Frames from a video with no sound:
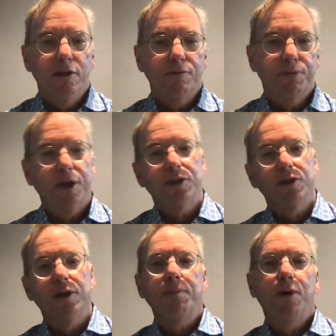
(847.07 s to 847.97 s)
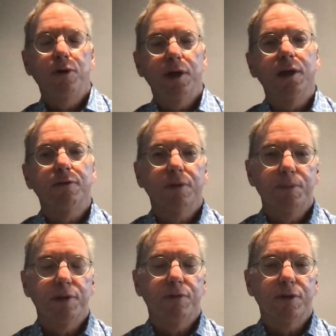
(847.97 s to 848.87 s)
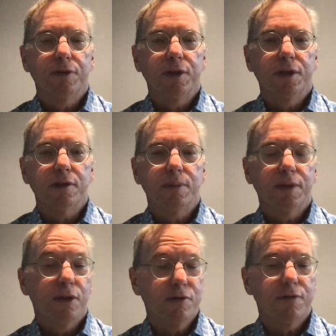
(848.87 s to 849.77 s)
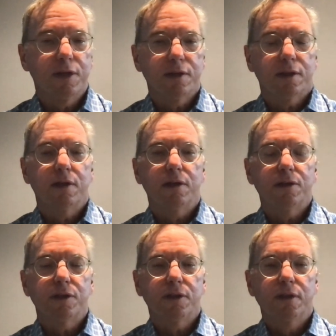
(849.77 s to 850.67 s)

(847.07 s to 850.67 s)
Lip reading: of pressure and poking from different things about the use of technology.